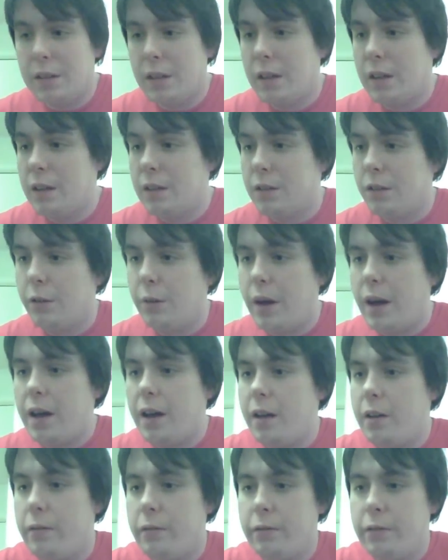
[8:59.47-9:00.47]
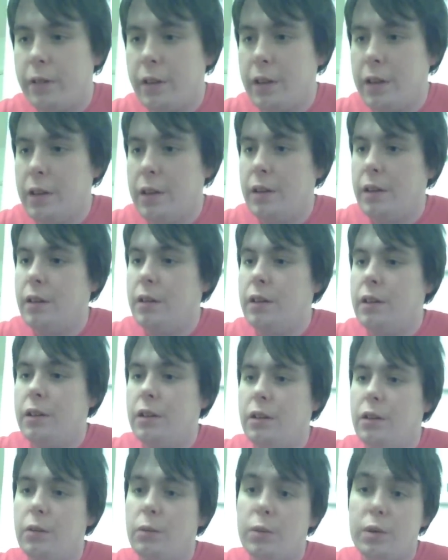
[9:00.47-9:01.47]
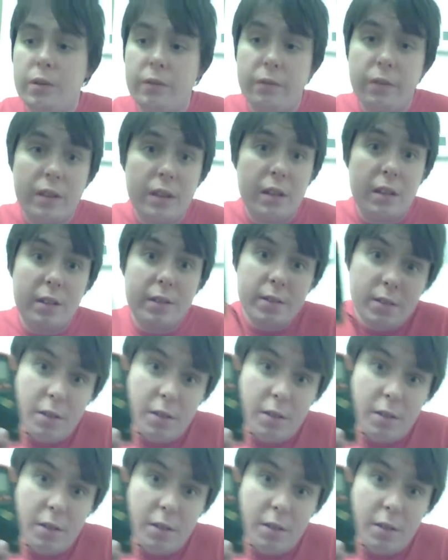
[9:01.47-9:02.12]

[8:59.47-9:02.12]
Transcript: and you have one of these and